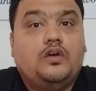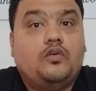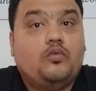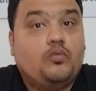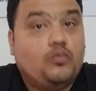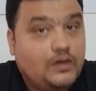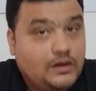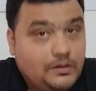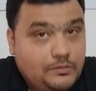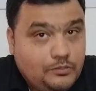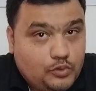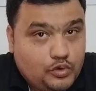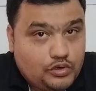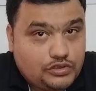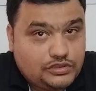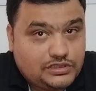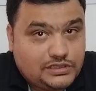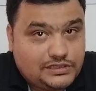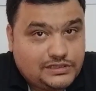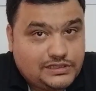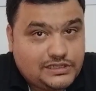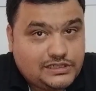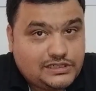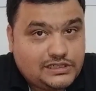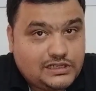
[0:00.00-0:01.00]
One more
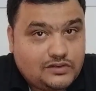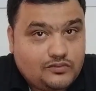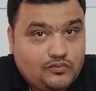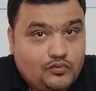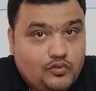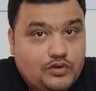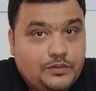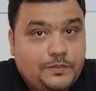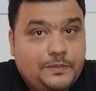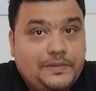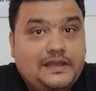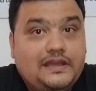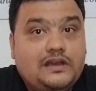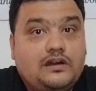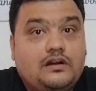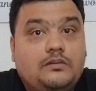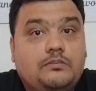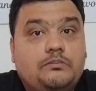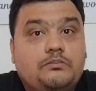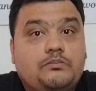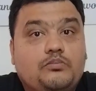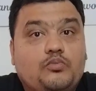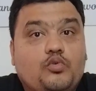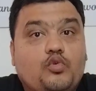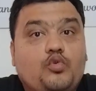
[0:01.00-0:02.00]
suggestion would be a
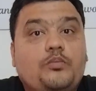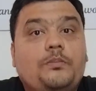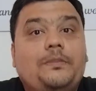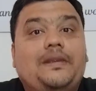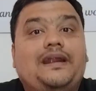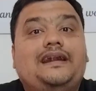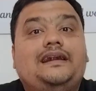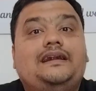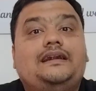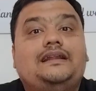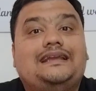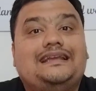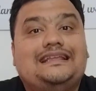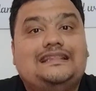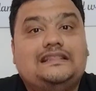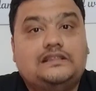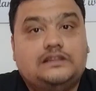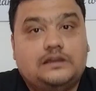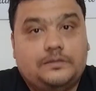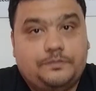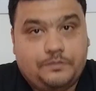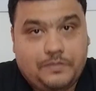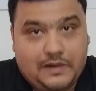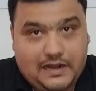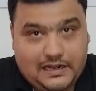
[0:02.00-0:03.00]
moment in
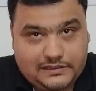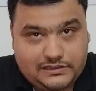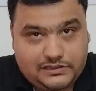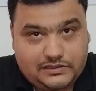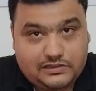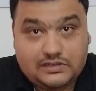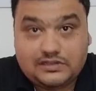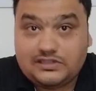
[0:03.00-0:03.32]
the past,